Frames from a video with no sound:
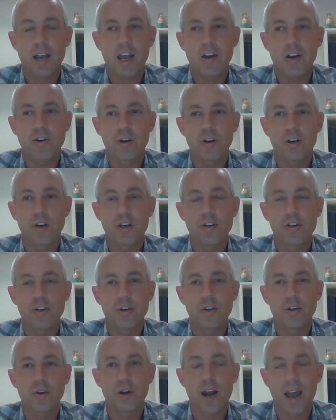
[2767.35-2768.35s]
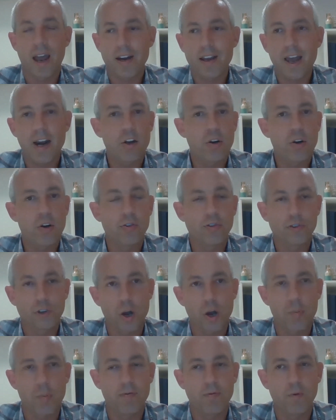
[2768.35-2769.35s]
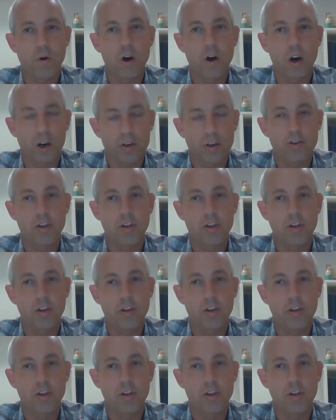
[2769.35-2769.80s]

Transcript: and you're going to do an identical scope of work